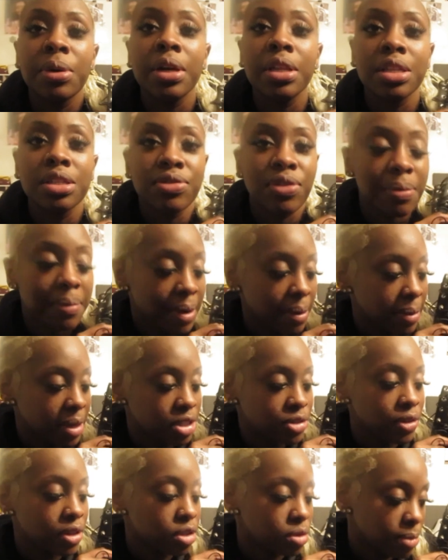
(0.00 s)
wear this for my
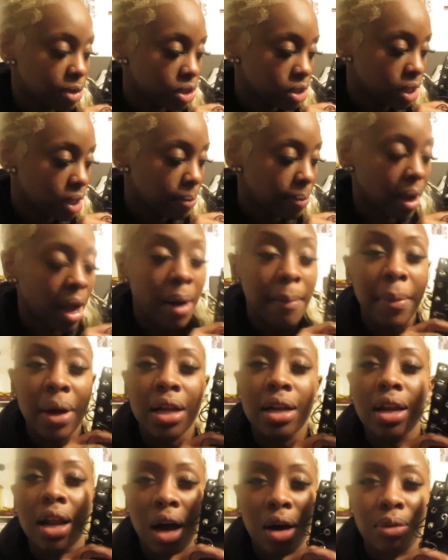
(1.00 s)
best friend's birthday, but I
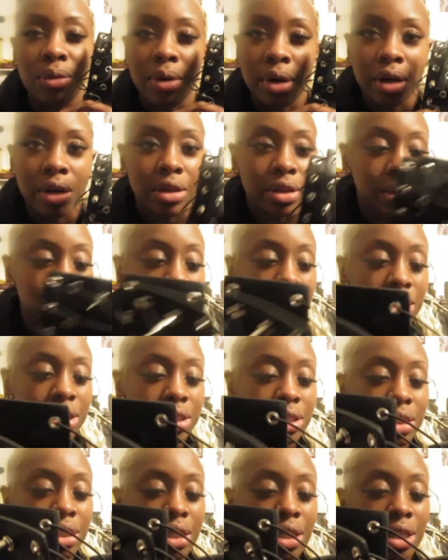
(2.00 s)
might not wear this.
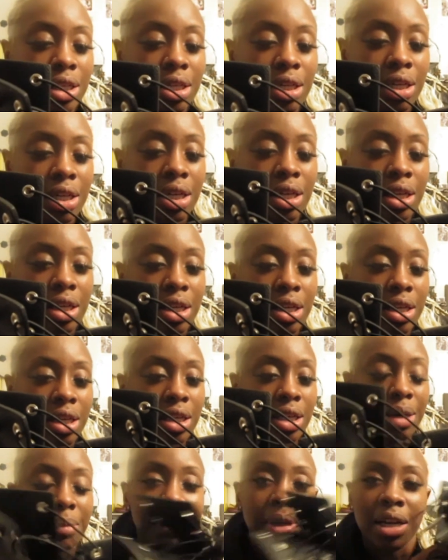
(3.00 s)

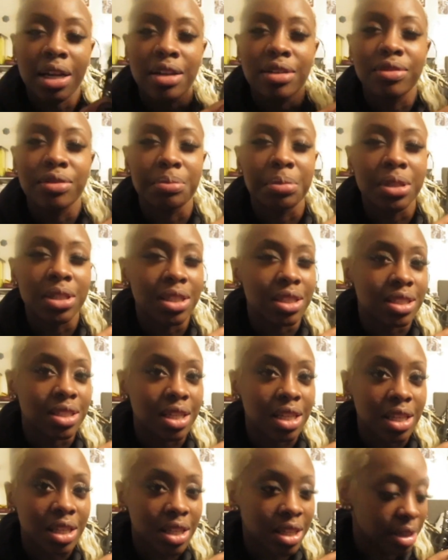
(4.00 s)
I might not even put this
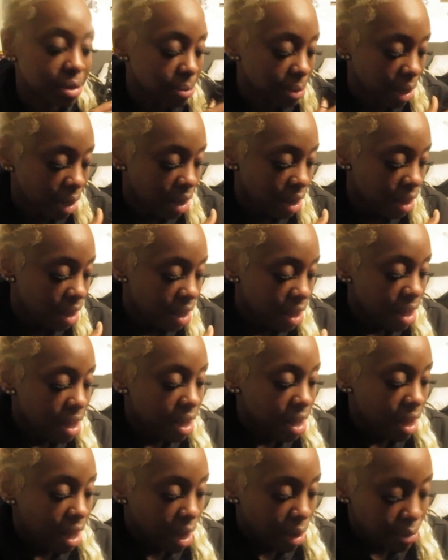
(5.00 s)
in there, but
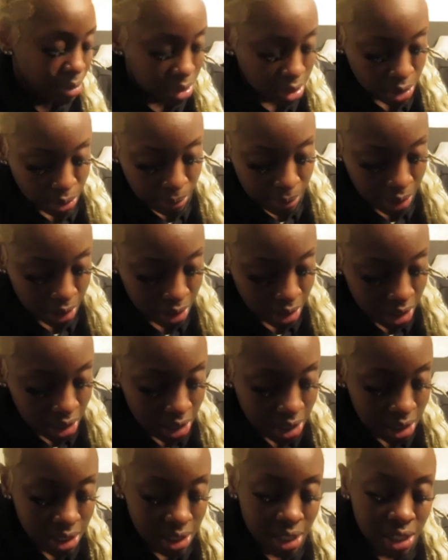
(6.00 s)
I want to wear
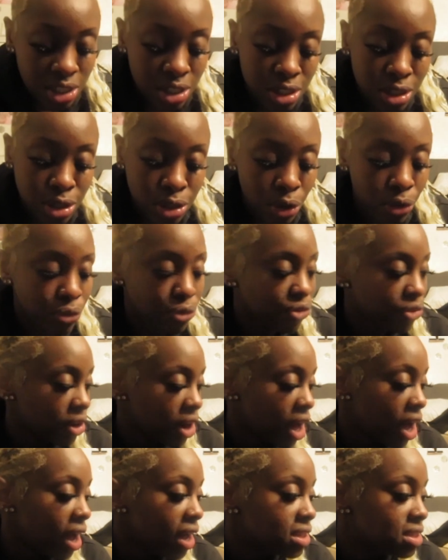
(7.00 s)
this. It's just so
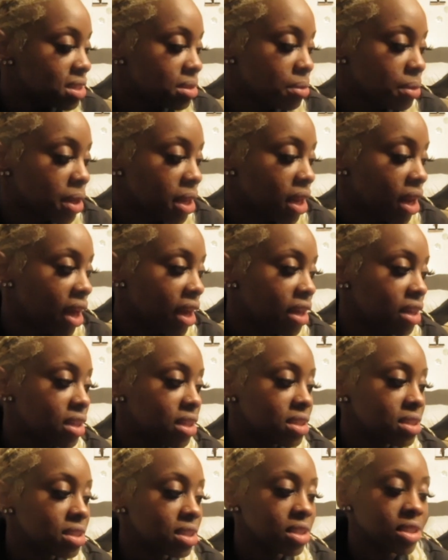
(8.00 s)
fly to me. Like,
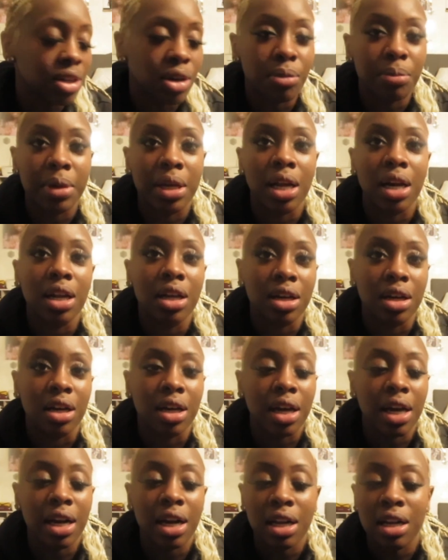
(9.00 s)
this is gonna be a
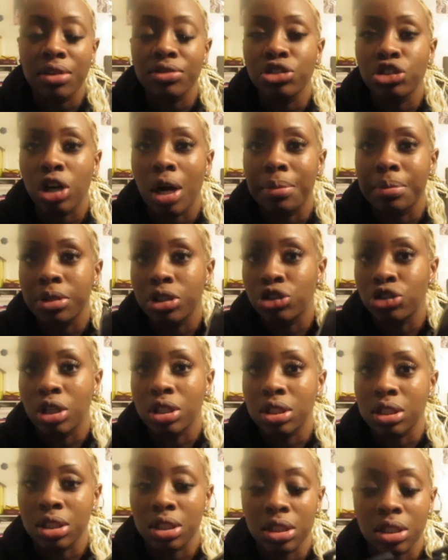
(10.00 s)
look, and I love strapless
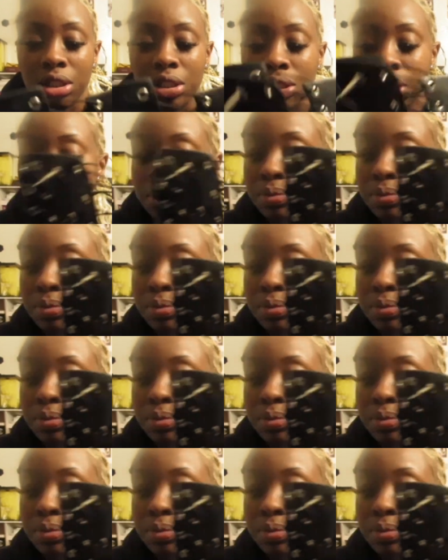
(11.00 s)
dresses.